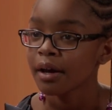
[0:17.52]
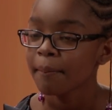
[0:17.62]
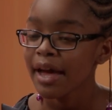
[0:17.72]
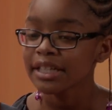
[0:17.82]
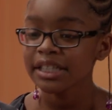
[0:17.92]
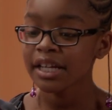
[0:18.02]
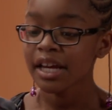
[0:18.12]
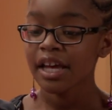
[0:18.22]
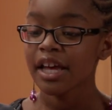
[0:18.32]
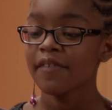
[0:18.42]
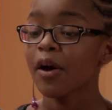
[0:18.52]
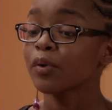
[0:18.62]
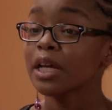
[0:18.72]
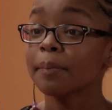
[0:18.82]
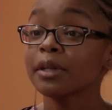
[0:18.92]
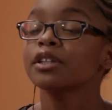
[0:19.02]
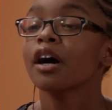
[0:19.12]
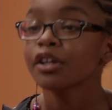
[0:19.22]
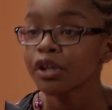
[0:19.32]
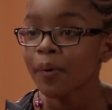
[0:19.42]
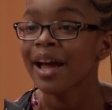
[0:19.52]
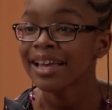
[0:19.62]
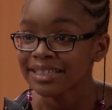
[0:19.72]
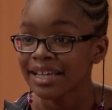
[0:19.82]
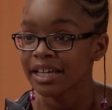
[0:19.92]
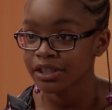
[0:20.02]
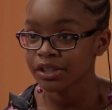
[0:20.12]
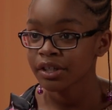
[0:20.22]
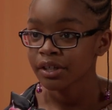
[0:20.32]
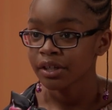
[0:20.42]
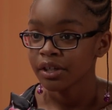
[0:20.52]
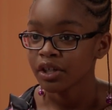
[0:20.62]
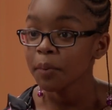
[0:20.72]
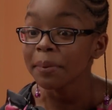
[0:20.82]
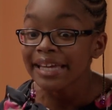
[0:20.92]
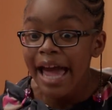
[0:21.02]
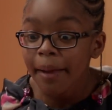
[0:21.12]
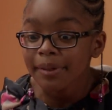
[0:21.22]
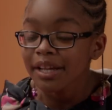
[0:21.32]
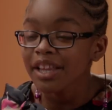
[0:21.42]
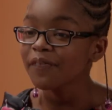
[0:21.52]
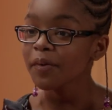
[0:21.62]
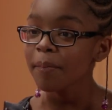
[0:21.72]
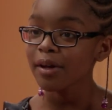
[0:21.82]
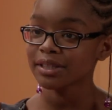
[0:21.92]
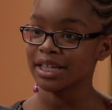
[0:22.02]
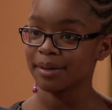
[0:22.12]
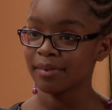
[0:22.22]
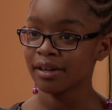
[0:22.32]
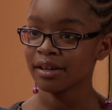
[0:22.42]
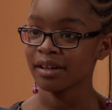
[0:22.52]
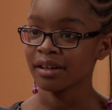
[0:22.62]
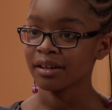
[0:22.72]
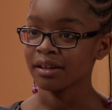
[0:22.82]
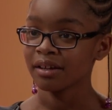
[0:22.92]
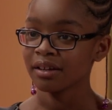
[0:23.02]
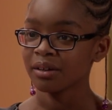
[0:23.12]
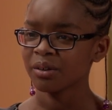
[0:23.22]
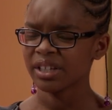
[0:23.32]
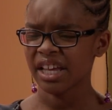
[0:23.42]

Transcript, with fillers: Imagine if I was able to taunt you at his age. You'd be captain of the football team. Or